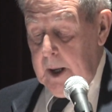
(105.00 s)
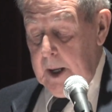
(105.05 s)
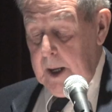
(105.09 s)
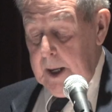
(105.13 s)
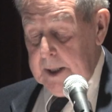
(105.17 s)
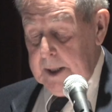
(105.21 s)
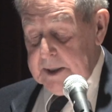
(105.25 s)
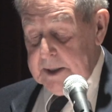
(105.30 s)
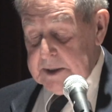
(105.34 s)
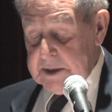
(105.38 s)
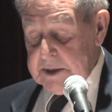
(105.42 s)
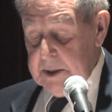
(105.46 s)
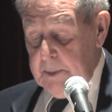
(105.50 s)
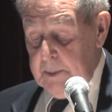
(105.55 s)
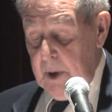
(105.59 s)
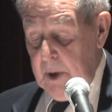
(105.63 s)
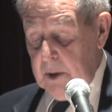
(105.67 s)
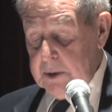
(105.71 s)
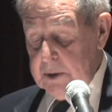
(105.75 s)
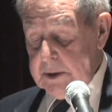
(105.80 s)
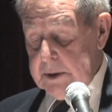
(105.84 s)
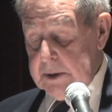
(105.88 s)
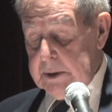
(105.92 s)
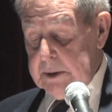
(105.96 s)
It is the
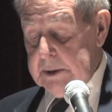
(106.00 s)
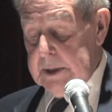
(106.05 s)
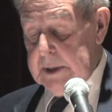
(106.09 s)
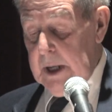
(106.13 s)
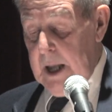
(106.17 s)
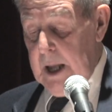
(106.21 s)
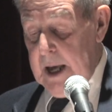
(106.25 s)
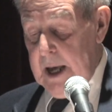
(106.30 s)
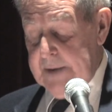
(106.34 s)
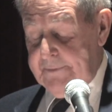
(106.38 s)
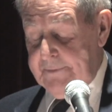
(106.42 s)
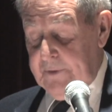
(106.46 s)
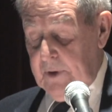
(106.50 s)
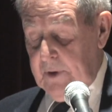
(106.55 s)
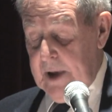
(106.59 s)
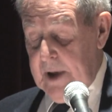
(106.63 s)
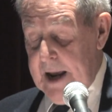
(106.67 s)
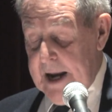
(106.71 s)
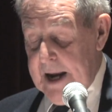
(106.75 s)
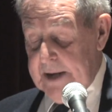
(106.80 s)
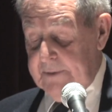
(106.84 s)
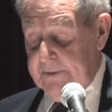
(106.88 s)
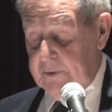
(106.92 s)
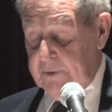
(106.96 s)
most delightful
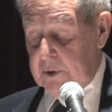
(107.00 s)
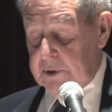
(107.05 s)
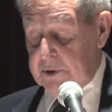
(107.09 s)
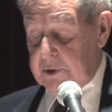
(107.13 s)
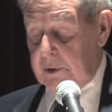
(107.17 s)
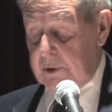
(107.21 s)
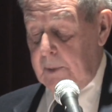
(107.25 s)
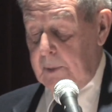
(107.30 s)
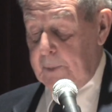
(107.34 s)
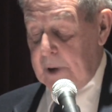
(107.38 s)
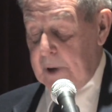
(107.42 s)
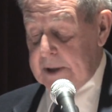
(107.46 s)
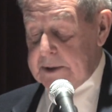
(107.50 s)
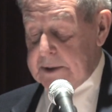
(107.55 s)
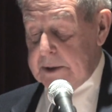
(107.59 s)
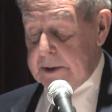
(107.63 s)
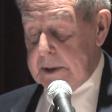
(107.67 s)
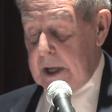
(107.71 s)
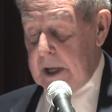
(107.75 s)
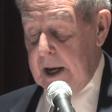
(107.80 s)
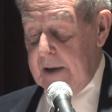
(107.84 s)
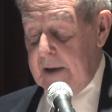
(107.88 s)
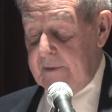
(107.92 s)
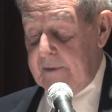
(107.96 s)
anniversary
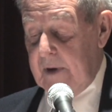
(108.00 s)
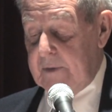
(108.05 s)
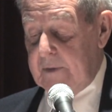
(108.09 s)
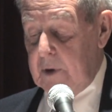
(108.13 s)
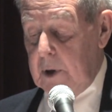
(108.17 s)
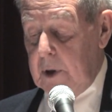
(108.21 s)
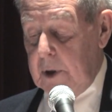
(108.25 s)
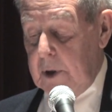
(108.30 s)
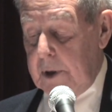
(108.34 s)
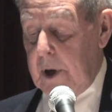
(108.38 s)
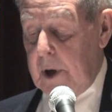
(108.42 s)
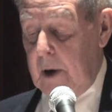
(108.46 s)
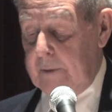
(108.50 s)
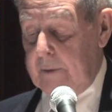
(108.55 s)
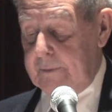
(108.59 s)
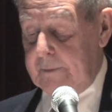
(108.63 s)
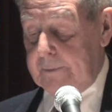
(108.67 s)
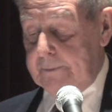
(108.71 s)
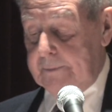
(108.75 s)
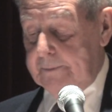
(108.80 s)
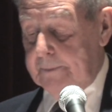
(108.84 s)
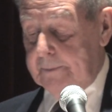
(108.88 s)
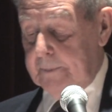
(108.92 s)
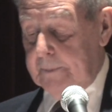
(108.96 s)
present I have ever heard
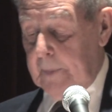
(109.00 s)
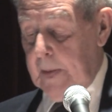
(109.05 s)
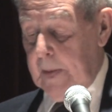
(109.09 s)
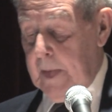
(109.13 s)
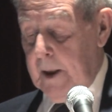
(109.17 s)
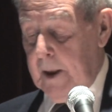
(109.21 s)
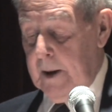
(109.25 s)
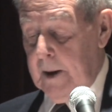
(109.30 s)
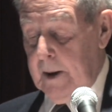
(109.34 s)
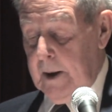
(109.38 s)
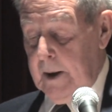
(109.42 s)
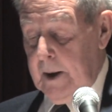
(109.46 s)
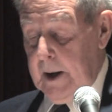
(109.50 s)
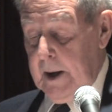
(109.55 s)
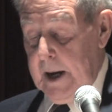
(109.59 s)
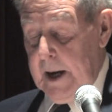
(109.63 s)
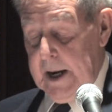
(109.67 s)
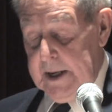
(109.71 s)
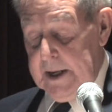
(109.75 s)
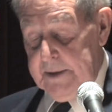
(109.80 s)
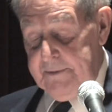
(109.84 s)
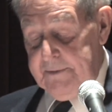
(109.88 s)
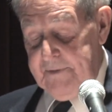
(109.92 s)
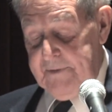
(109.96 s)
of,
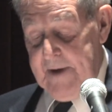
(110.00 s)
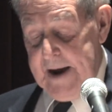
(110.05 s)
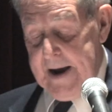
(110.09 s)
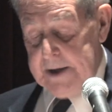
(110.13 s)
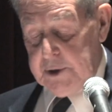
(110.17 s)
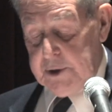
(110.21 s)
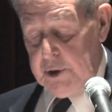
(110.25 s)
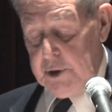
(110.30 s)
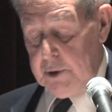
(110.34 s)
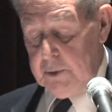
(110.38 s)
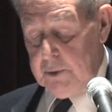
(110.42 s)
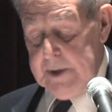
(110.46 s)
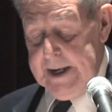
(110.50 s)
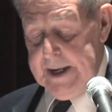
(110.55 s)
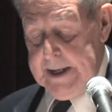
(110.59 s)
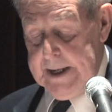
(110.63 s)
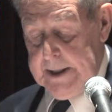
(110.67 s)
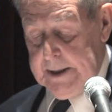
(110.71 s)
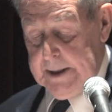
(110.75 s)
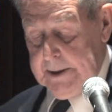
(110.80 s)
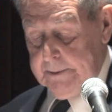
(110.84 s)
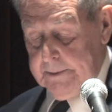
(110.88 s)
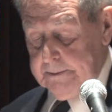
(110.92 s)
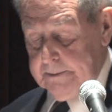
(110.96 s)
and in fact
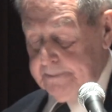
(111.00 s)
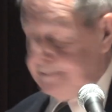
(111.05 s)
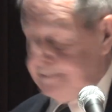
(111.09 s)
unique.